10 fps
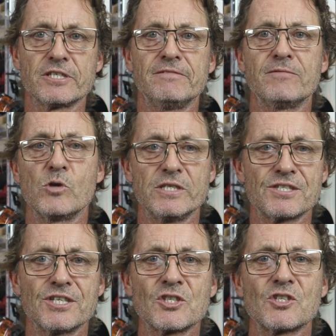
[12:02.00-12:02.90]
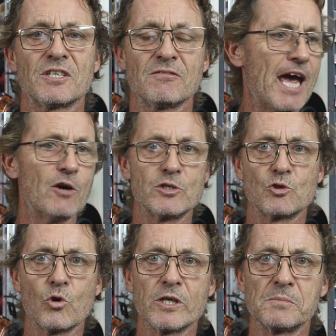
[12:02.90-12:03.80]
E46 and how
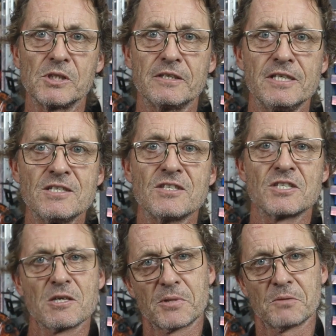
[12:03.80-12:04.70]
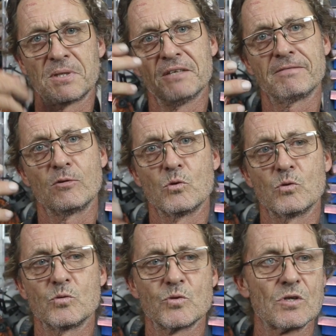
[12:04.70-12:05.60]
enjoyable it is, and some of the
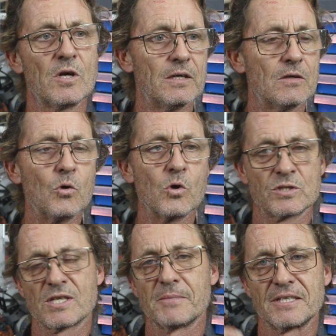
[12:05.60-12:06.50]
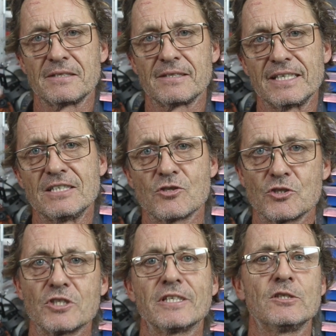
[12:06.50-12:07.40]
pitfalls or some of the things
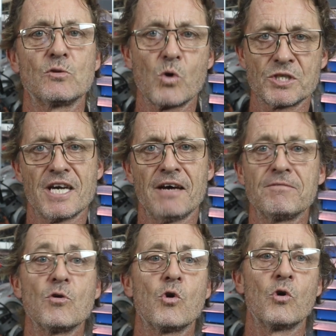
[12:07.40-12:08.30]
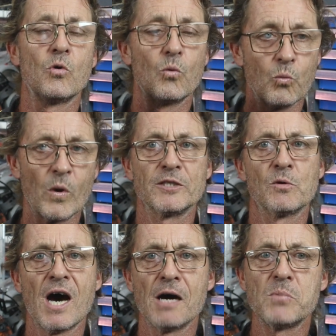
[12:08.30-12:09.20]
that you need to watch out for when you
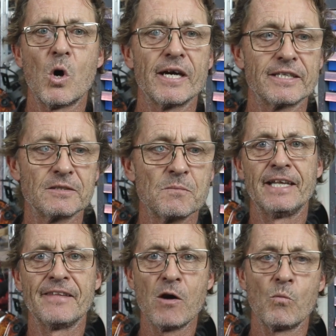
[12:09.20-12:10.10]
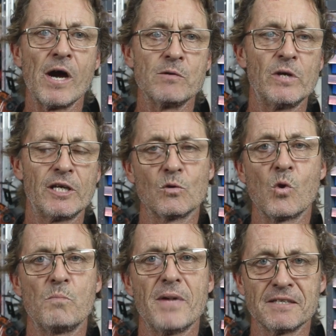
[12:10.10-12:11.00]
are buying it. And that way we can
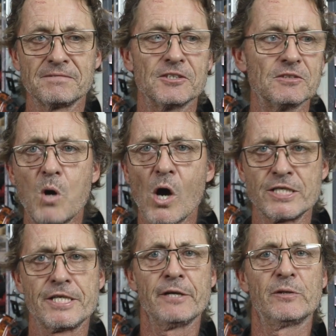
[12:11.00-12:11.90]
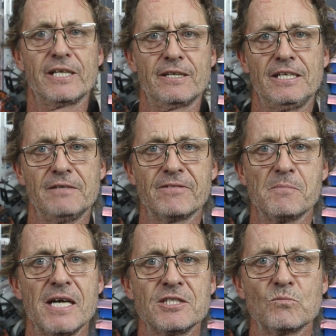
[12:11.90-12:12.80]
all benefit by sharing the
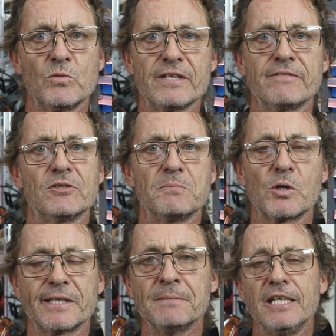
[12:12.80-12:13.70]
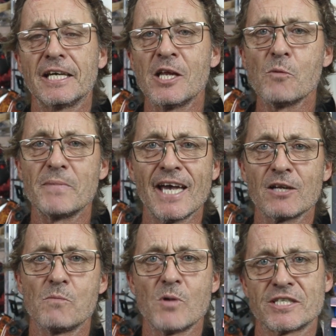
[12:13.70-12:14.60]
information with everybody. You can help me out
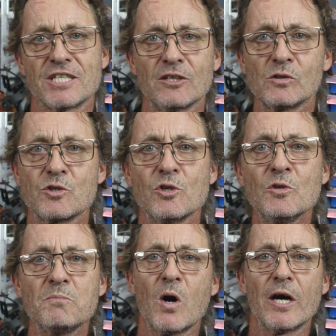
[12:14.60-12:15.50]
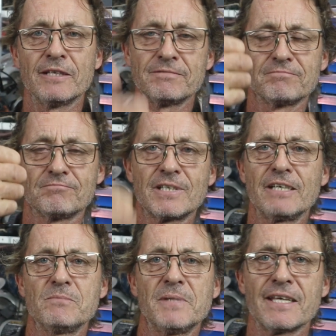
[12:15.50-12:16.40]
on my channel too by
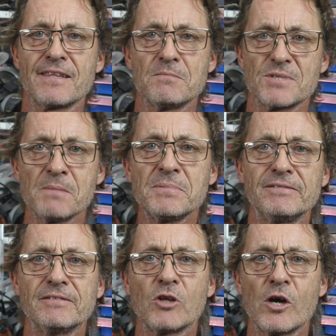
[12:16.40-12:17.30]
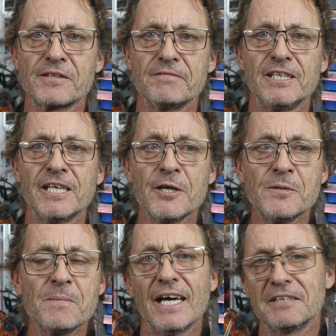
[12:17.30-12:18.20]
giving me a thumbs up if you've liked the video,
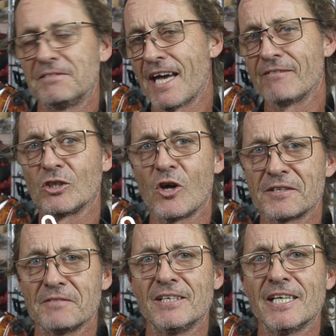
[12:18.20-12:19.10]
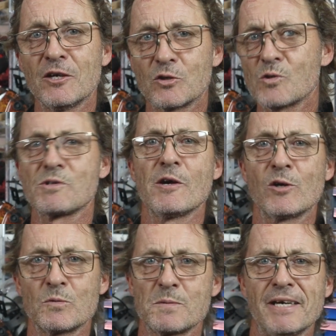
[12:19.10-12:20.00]
and if you haven't liked the video, it also
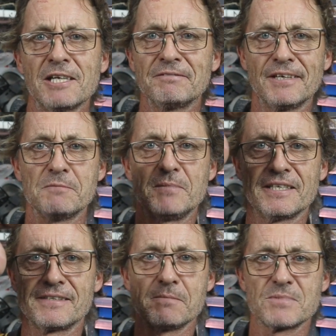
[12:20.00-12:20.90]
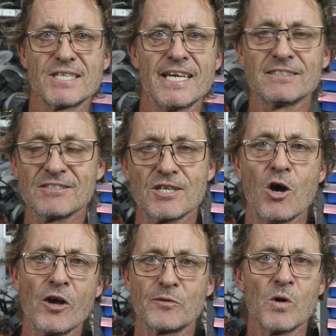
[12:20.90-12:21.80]
helps me out if you give me a thumbs down. So
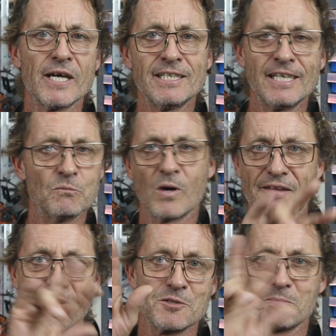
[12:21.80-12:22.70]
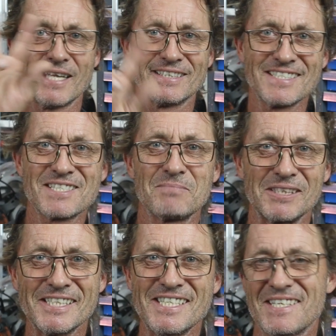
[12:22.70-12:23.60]
either way, hit one of those buttons
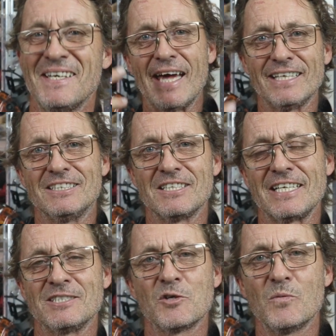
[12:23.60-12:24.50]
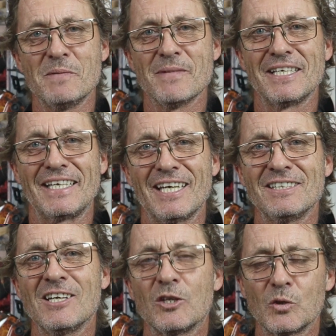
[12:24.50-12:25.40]
please, and until we meet
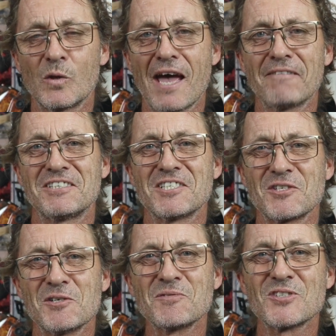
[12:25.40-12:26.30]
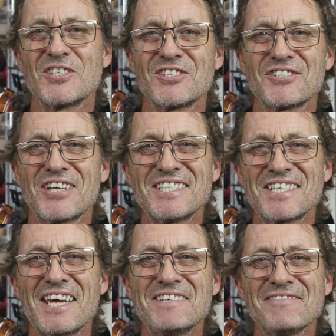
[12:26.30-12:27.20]
again, look after yourselves, stay
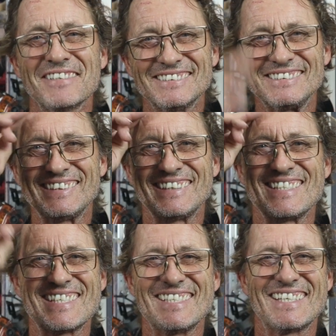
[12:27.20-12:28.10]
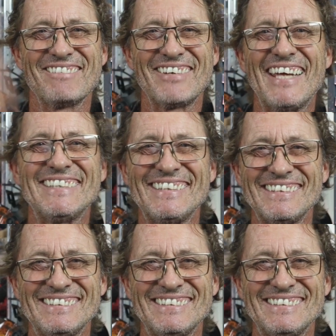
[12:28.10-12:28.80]
safe. TTFN.